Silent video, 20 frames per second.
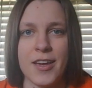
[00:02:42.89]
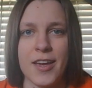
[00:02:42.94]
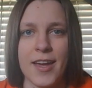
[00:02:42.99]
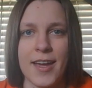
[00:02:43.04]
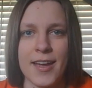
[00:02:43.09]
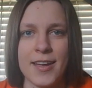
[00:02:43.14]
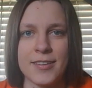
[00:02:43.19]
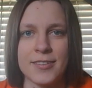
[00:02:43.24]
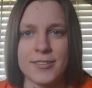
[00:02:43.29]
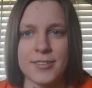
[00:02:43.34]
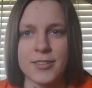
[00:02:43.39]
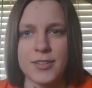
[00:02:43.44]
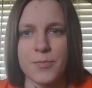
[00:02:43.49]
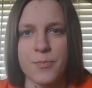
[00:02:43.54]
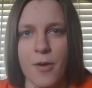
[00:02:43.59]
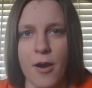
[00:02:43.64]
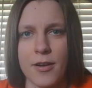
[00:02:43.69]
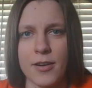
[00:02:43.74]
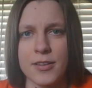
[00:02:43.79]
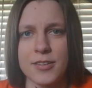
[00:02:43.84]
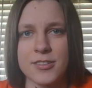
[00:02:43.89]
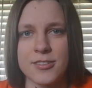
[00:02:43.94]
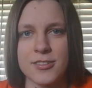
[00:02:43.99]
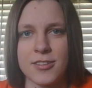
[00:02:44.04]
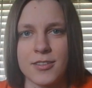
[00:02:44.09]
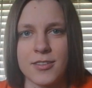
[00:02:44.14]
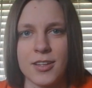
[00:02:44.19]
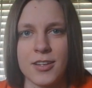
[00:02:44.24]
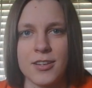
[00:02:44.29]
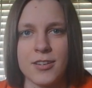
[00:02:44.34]
And the products
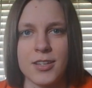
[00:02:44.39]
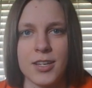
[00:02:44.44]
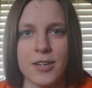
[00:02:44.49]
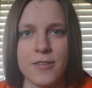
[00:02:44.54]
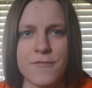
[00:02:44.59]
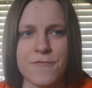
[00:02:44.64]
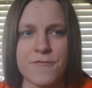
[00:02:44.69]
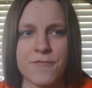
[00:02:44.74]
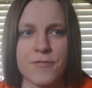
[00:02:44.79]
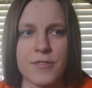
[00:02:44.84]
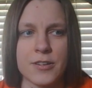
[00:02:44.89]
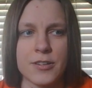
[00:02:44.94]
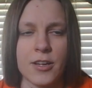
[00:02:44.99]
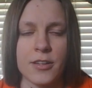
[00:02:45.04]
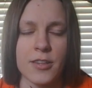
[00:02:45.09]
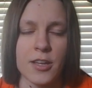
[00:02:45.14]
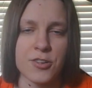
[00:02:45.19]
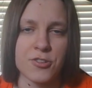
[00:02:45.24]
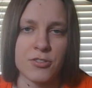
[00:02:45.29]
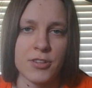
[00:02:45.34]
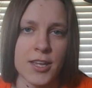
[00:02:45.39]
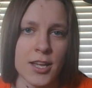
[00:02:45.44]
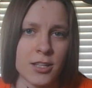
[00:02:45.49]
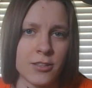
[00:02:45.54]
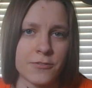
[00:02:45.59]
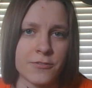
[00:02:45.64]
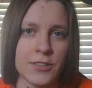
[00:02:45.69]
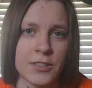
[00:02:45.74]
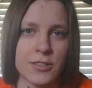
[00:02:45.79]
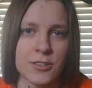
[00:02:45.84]
that they give are not actually
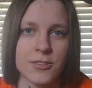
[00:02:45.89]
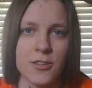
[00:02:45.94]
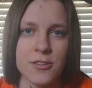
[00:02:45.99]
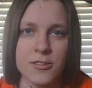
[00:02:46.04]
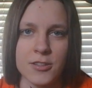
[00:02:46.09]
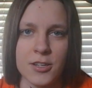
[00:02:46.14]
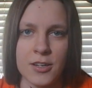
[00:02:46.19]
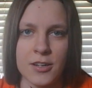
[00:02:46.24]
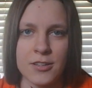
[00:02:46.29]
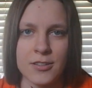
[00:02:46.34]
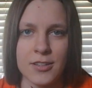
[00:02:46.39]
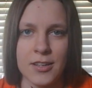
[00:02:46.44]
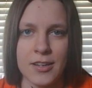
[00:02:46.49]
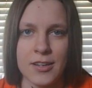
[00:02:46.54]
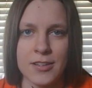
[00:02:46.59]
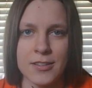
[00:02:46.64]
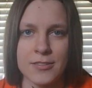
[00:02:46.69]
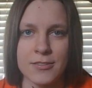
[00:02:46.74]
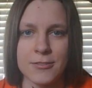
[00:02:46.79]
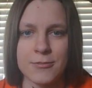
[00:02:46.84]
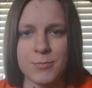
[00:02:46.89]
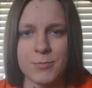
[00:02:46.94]
healthy, they're not good, and,